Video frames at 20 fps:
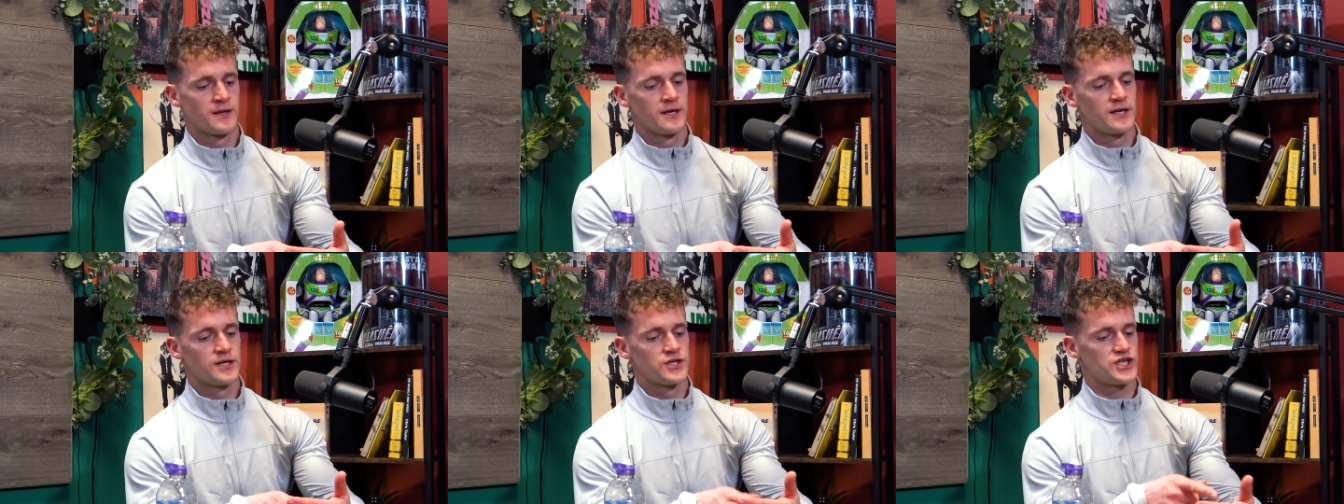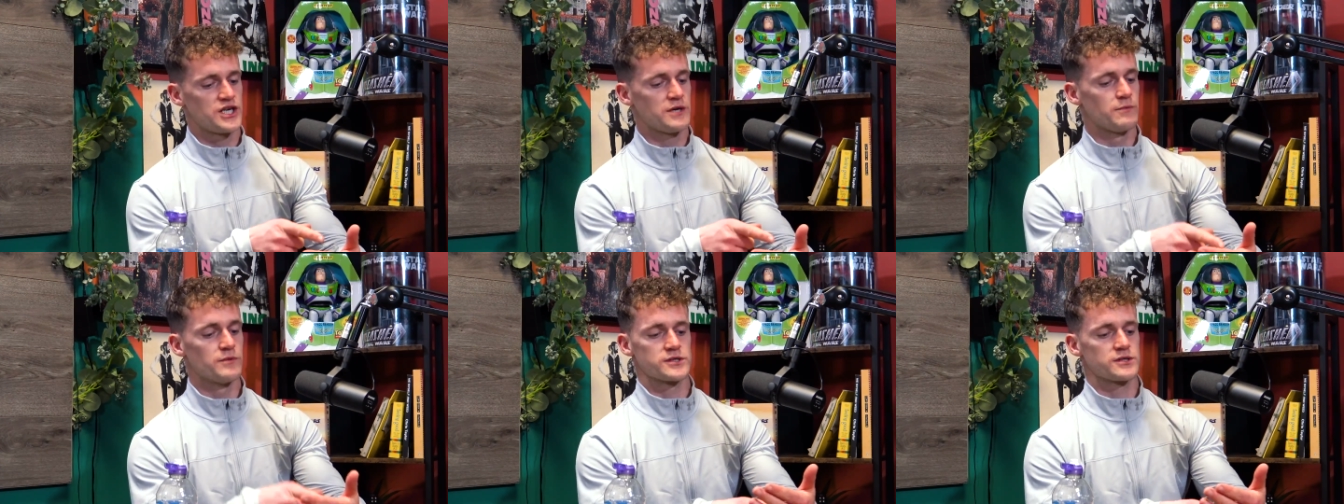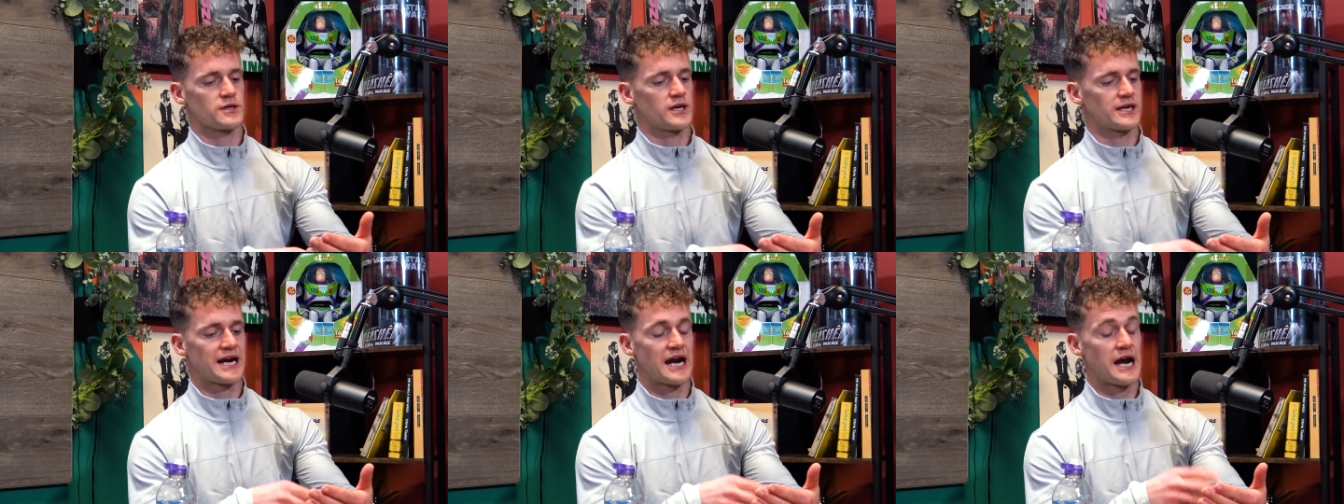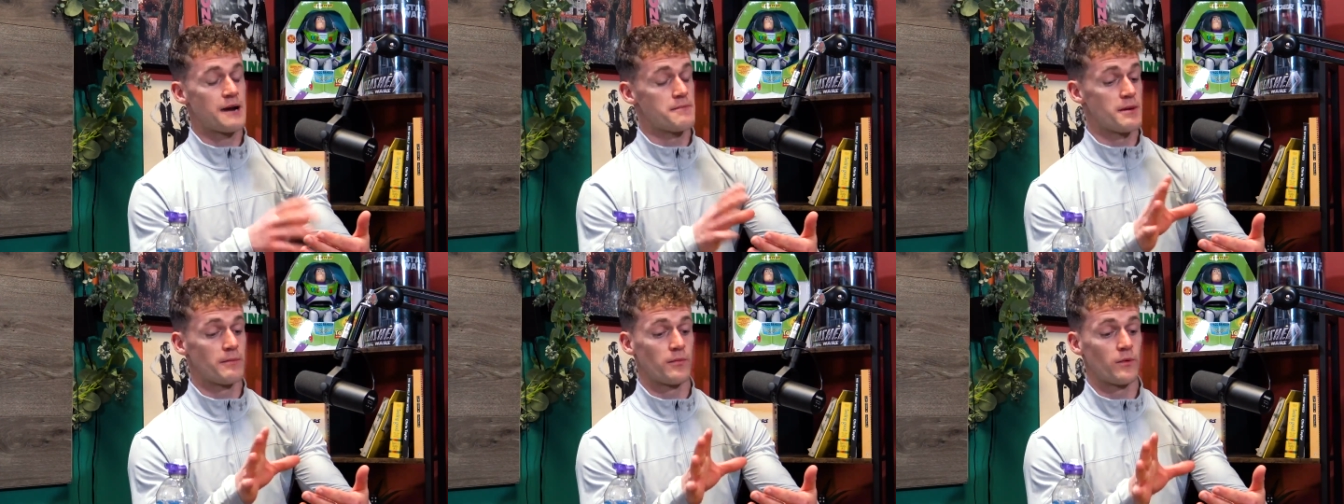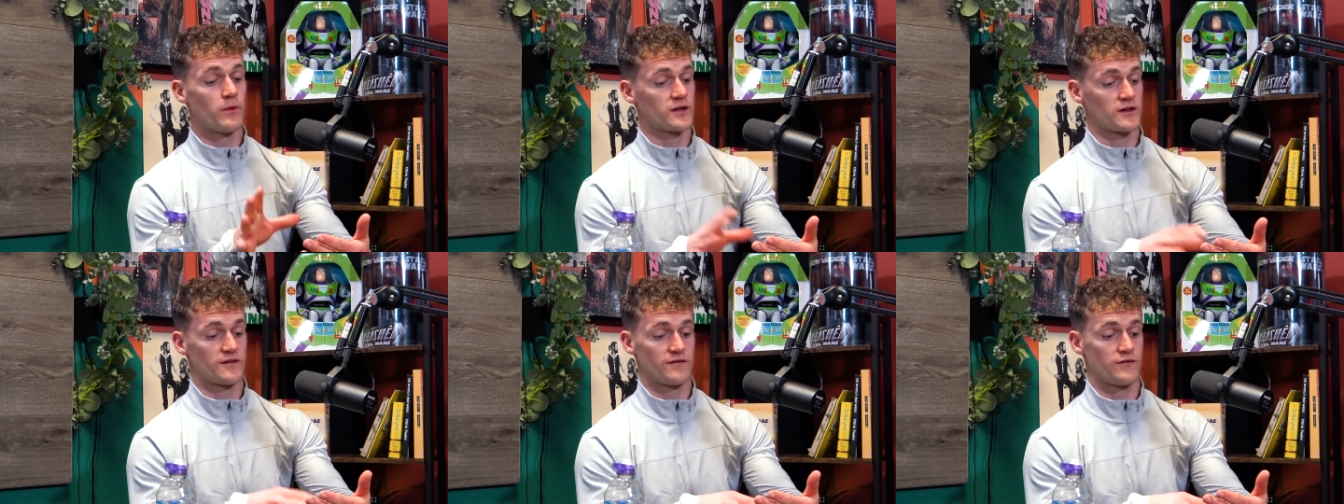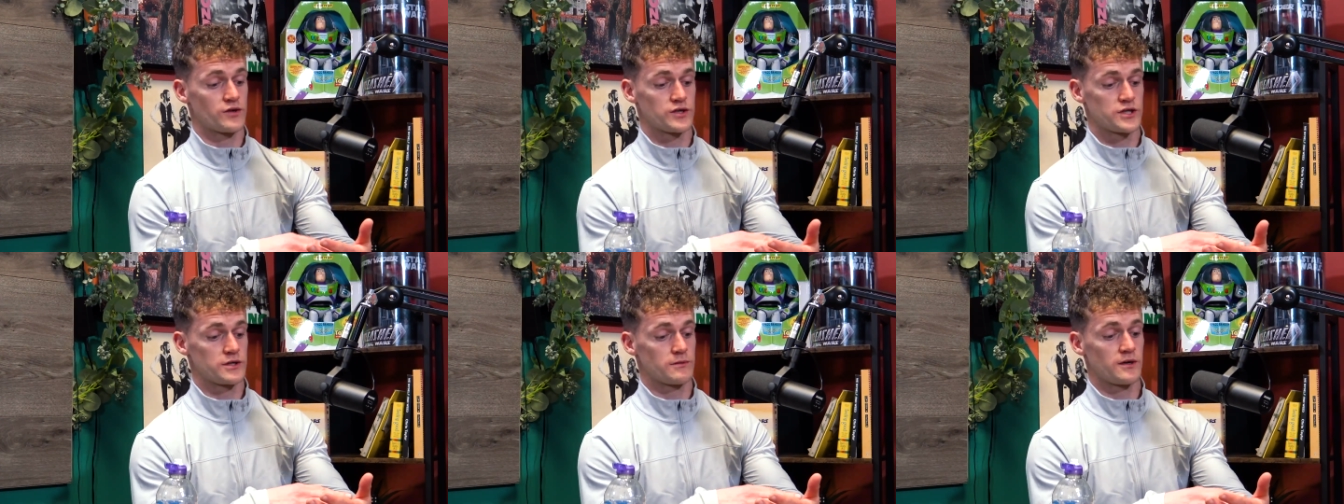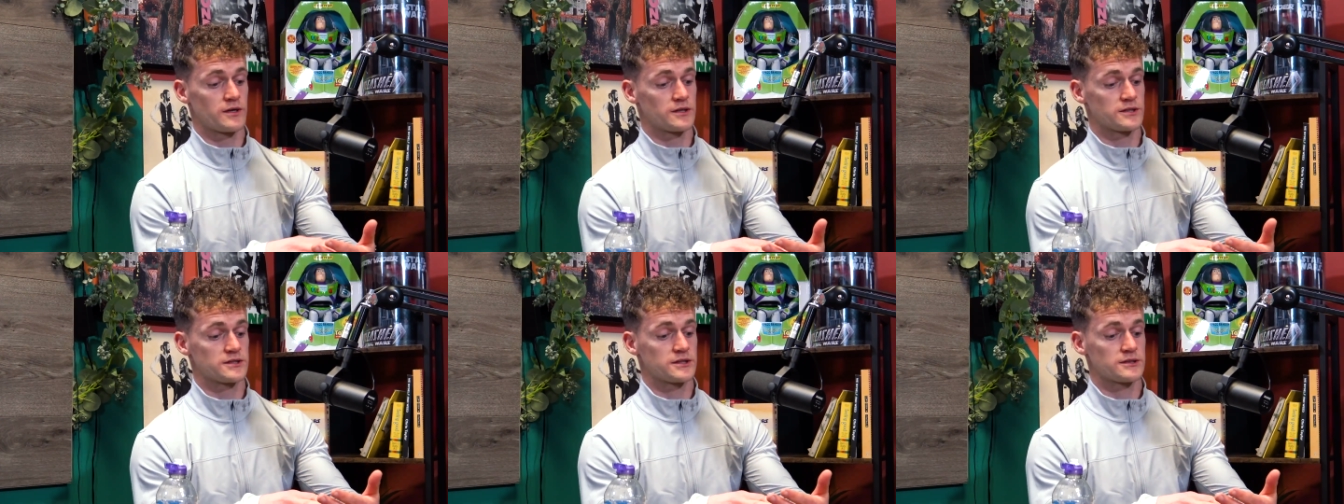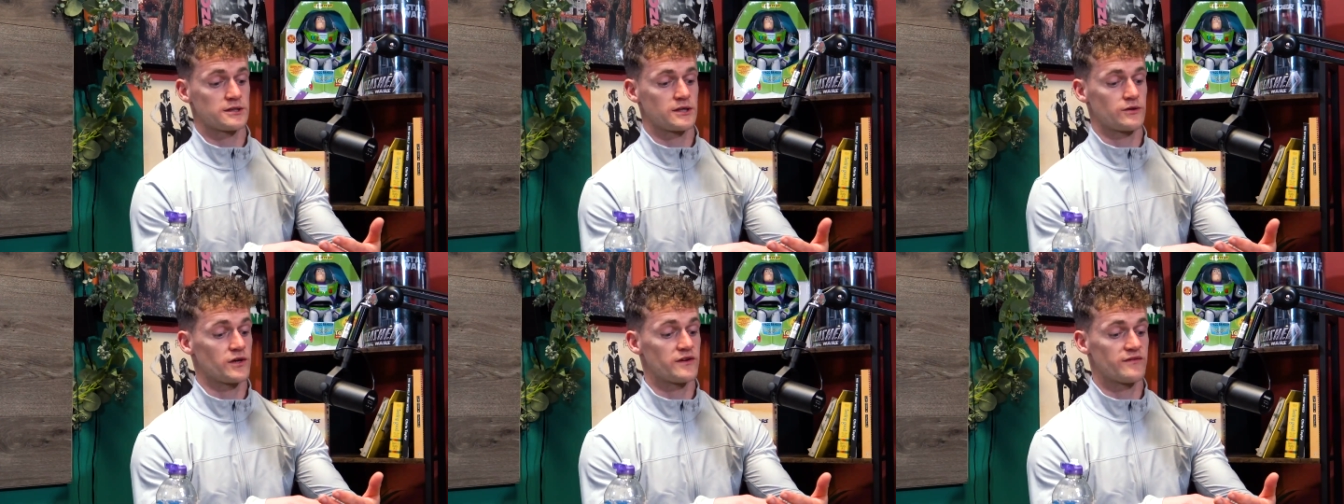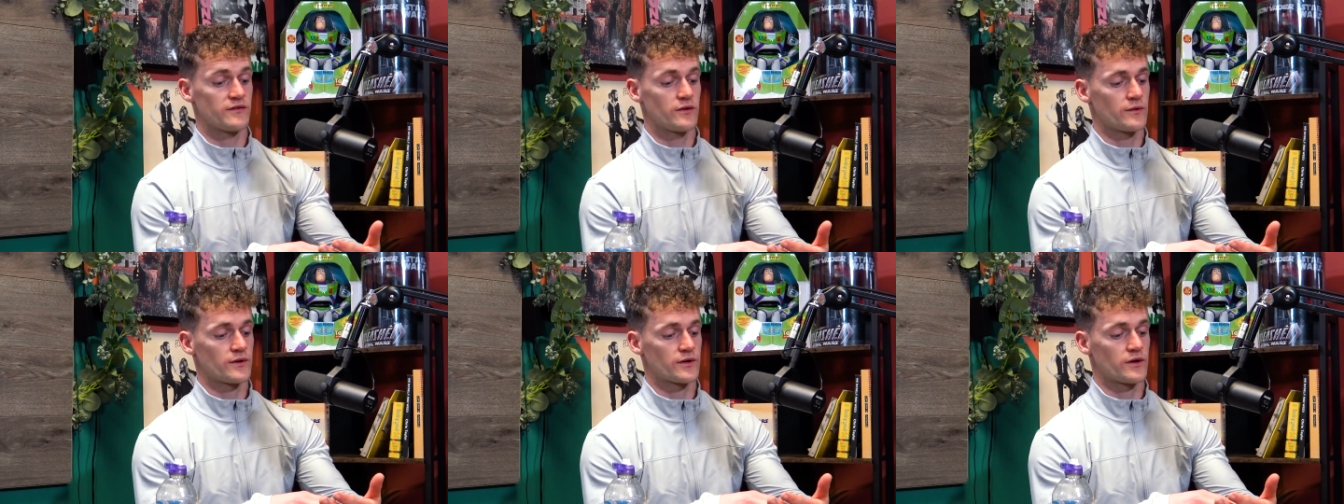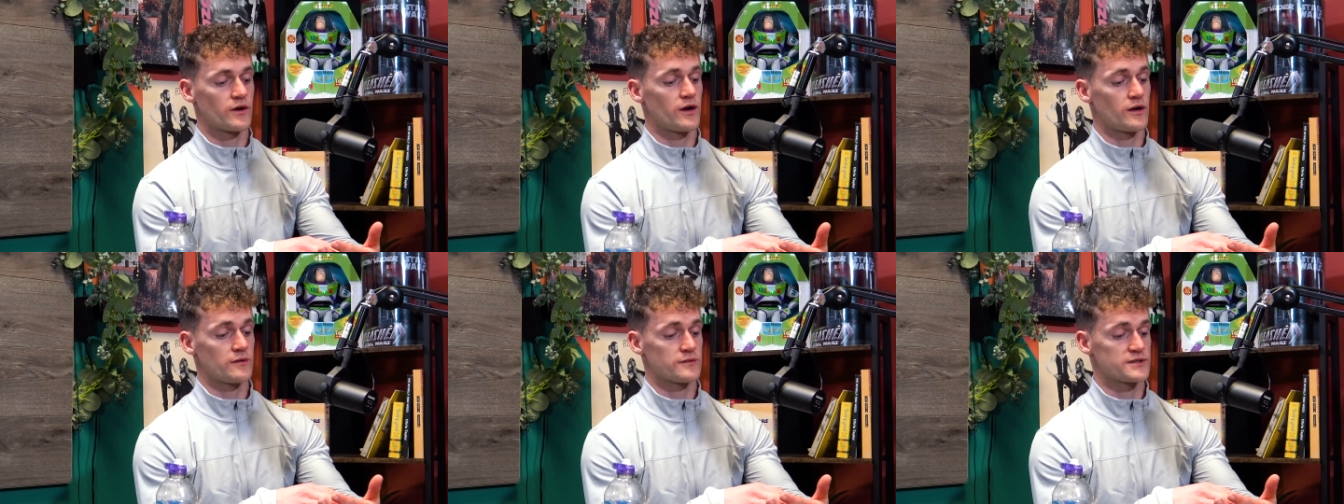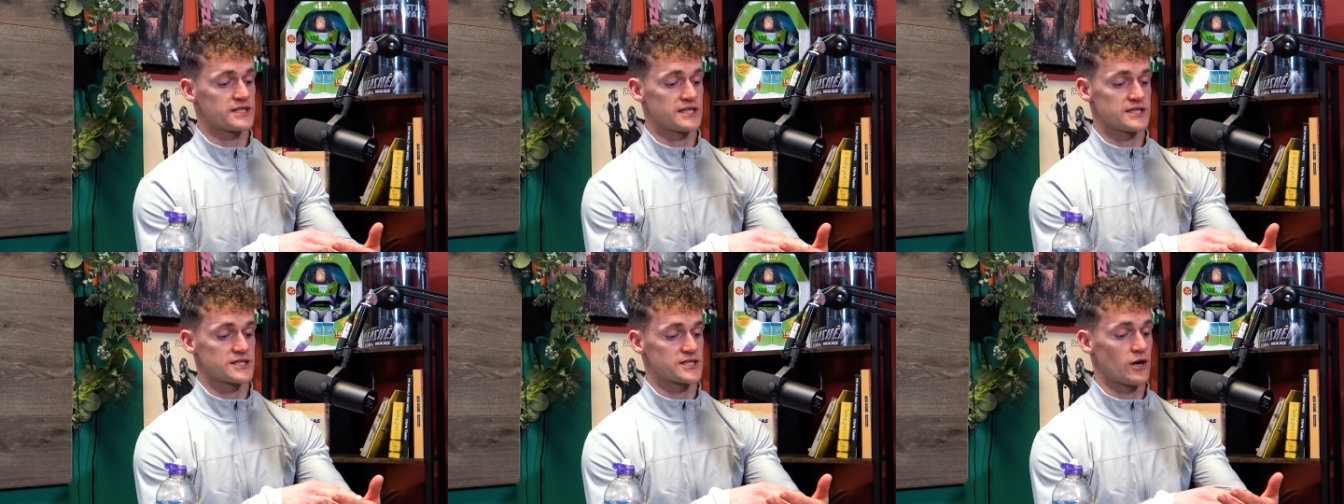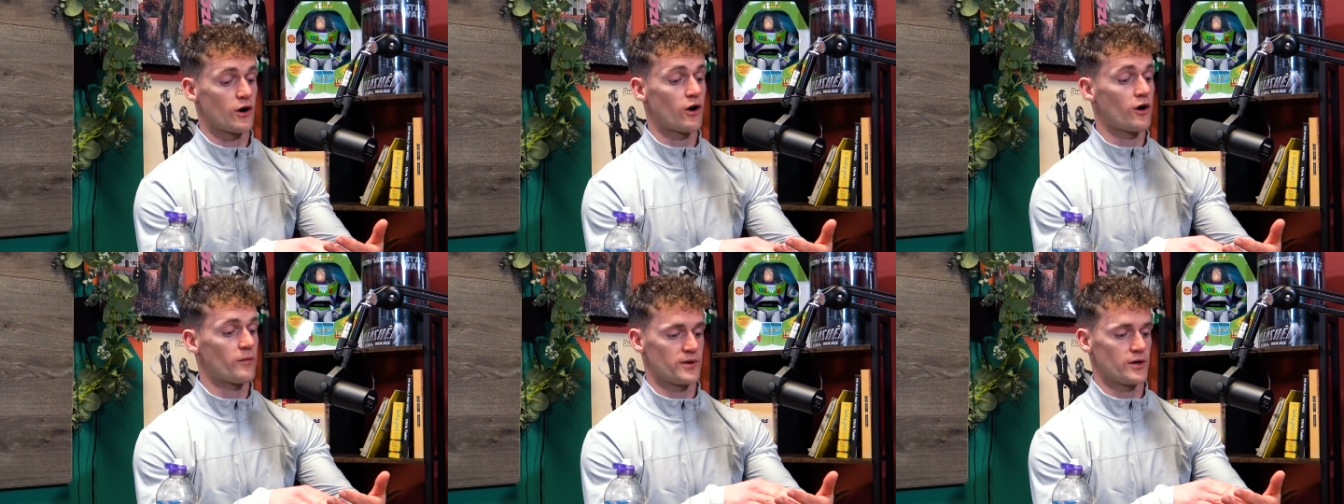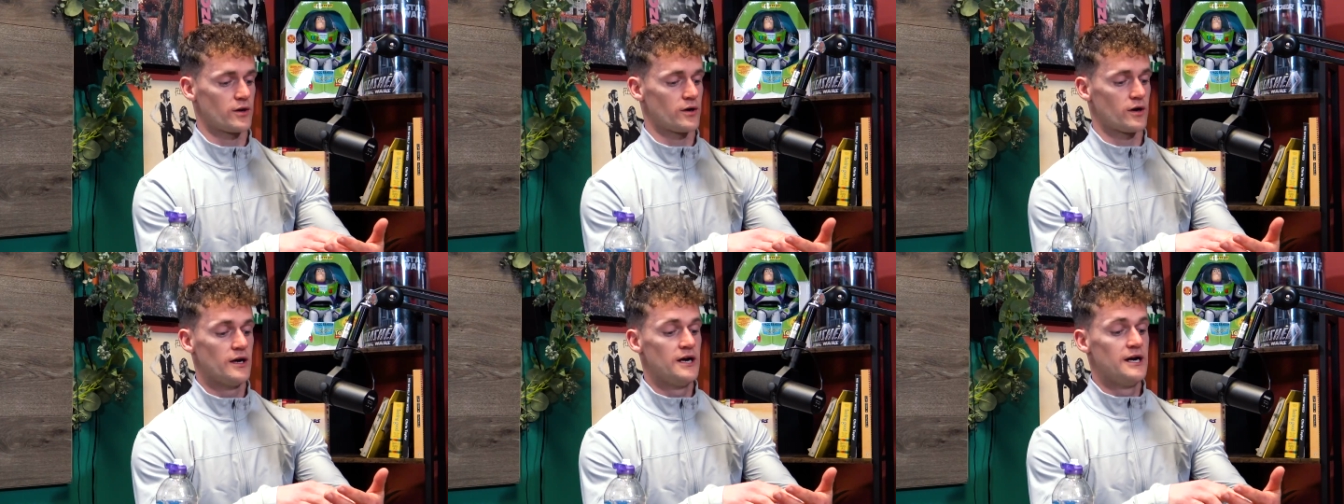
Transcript: She was, I can't remember what the fuck she was. I don't even know what to call. It was the Scorpio.